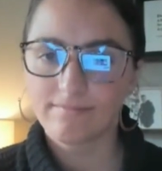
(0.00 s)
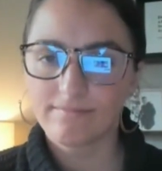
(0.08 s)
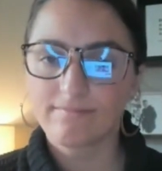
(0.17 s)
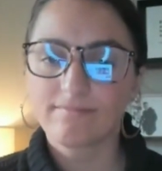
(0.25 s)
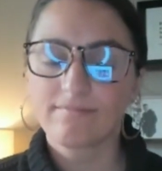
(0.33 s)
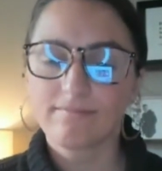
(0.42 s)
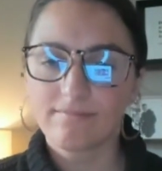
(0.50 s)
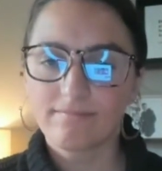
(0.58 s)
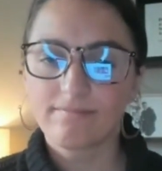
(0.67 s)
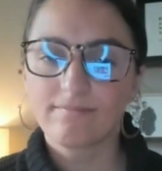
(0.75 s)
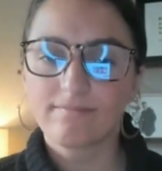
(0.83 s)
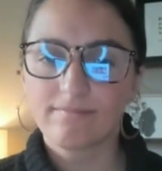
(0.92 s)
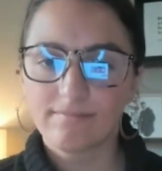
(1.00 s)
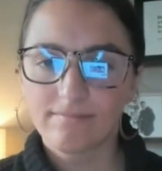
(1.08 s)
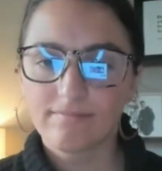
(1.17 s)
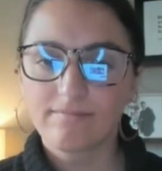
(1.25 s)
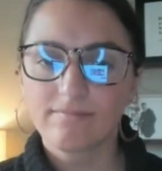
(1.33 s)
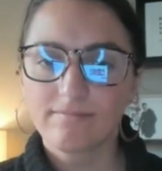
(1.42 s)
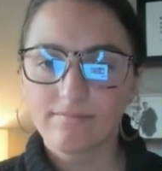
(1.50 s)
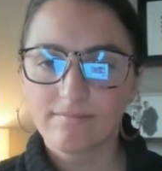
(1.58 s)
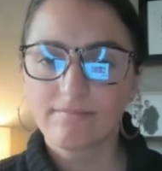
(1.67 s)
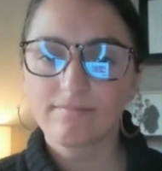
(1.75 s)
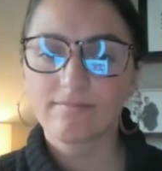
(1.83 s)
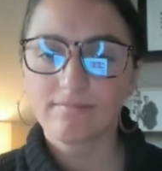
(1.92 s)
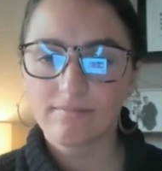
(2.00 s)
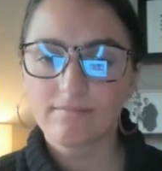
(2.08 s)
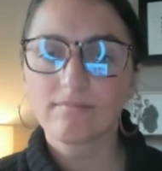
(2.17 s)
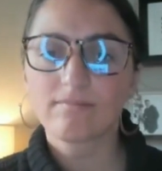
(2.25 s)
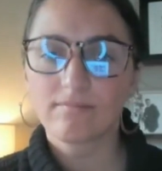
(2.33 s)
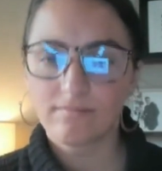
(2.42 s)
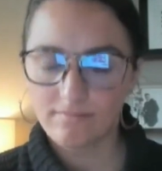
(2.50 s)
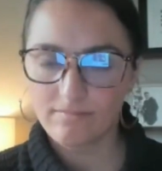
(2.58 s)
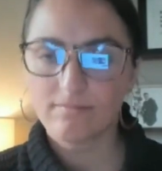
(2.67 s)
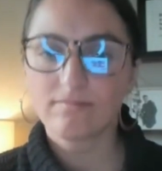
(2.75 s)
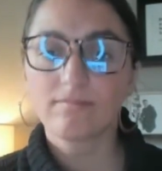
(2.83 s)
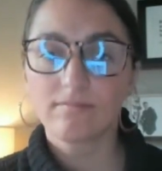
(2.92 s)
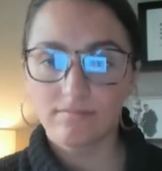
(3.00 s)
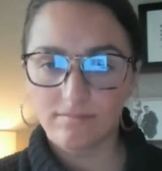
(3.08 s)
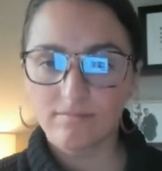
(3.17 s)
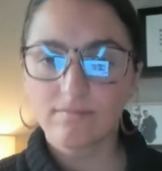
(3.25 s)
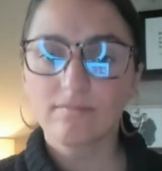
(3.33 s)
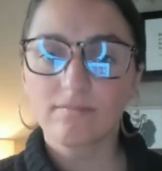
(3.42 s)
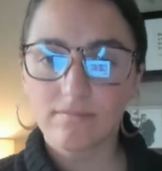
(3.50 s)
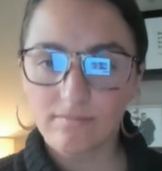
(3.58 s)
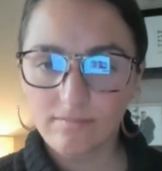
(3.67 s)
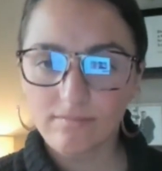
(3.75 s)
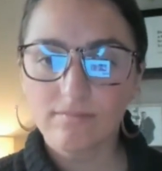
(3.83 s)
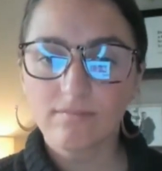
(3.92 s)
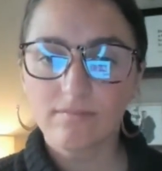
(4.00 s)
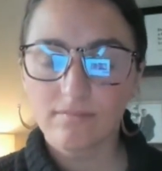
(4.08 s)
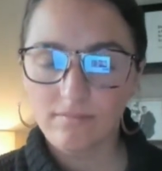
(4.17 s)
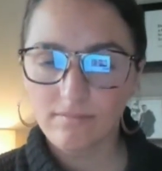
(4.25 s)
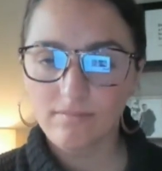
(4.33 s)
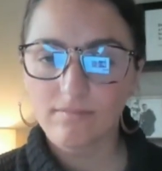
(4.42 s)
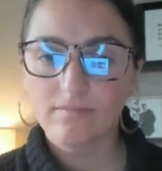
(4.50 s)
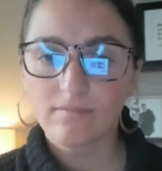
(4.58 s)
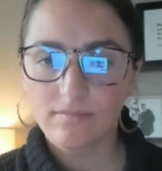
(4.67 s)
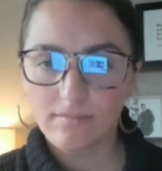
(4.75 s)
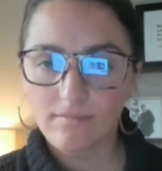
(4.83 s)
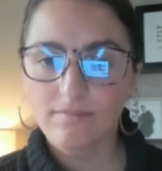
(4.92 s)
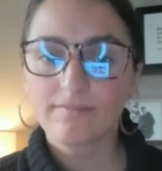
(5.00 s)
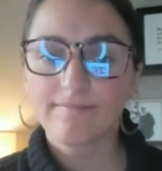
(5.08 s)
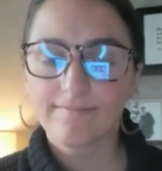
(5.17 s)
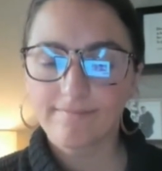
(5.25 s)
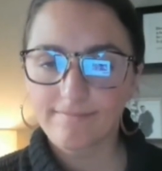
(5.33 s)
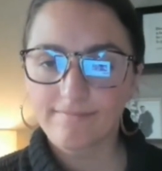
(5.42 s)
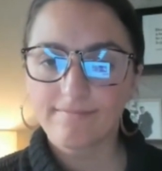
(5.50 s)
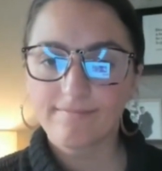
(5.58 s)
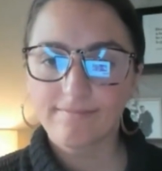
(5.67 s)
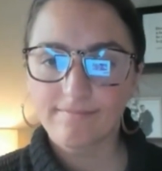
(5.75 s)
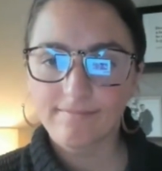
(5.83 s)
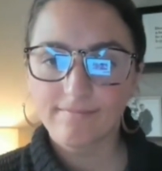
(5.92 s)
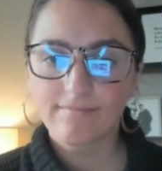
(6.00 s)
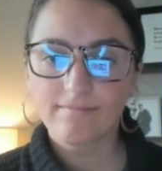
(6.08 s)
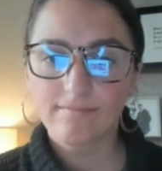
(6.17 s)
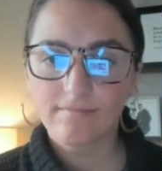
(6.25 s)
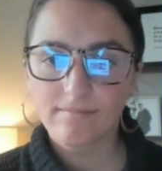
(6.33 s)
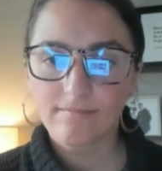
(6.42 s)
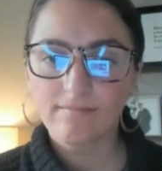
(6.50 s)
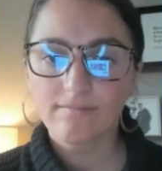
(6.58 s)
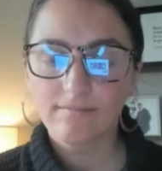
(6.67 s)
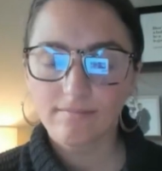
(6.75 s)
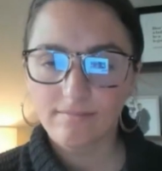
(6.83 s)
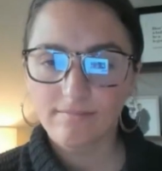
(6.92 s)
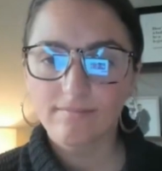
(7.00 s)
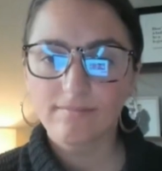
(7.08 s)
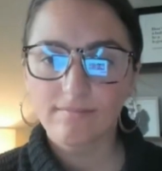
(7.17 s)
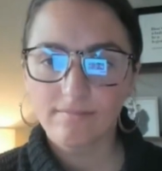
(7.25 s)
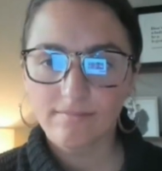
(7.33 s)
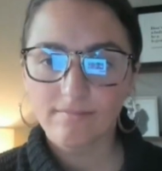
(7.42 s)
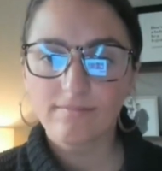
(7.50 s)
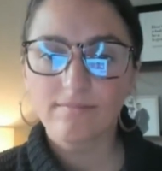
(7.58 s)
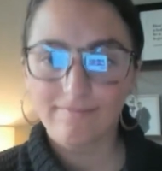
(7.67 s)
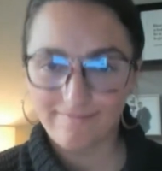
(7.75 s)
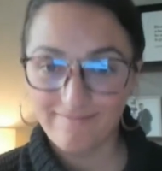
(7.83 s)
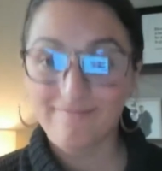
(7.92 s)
(not speaking)